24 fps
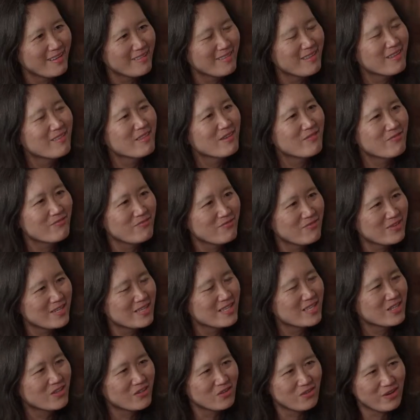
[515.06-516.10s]
then the
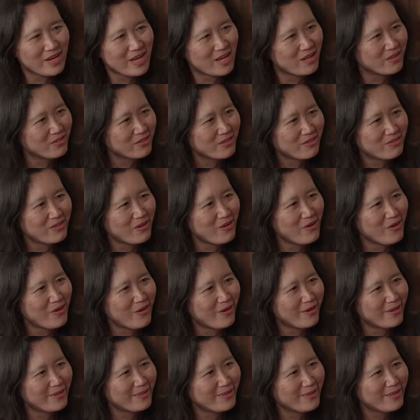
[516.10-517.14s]
physical health of the
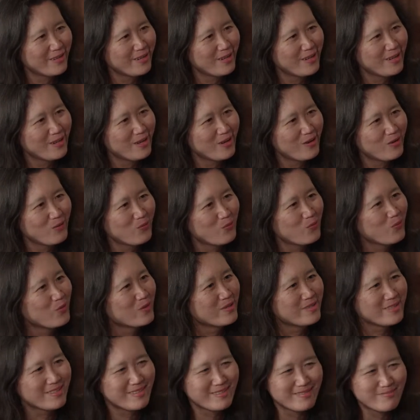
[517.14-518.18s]
heart will
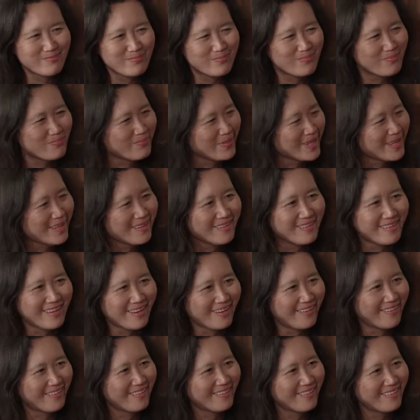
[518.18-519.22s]
just be
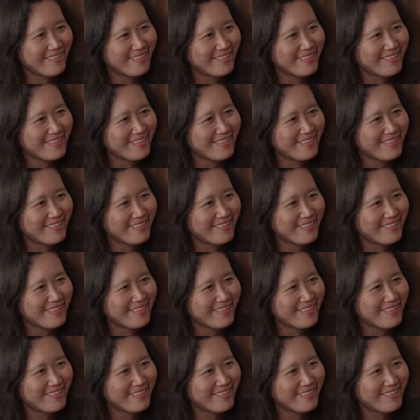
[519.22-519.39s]
there.